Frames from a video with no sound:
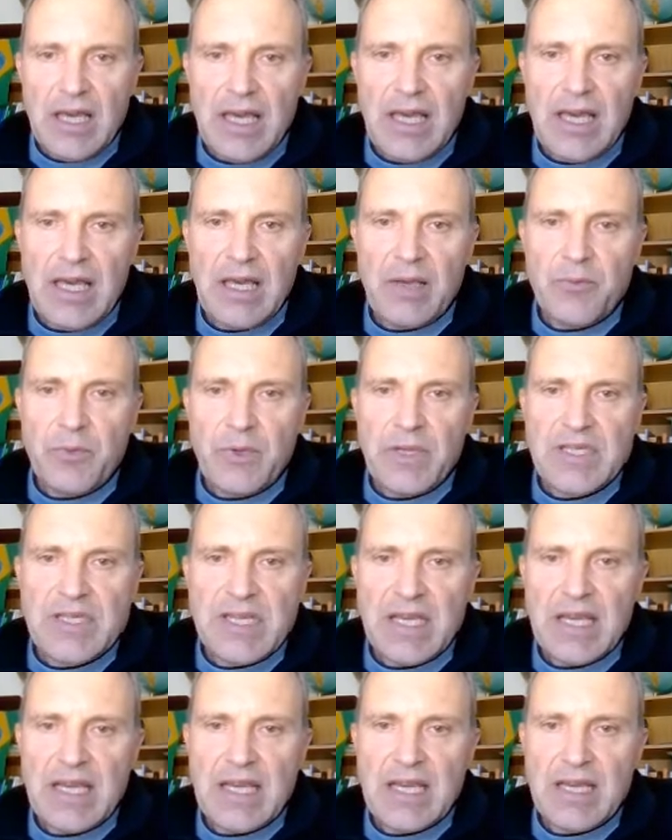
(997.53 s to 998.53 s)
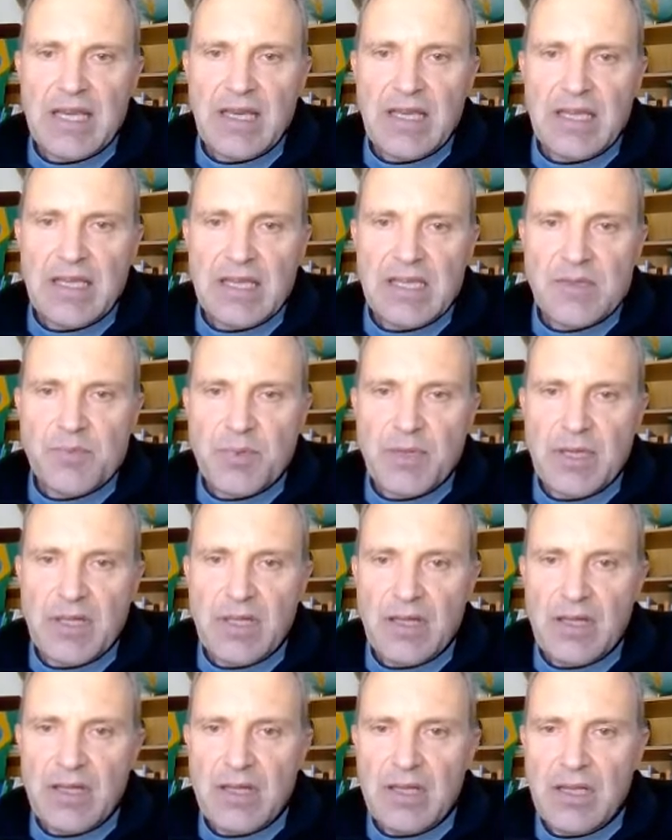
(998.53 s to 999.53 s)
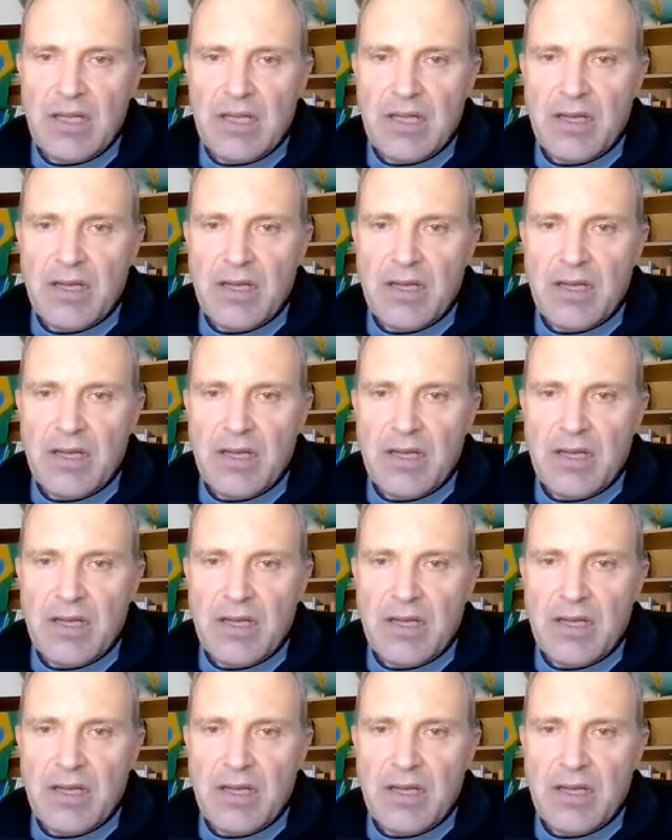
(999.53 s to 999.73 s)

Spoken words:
And we take this pill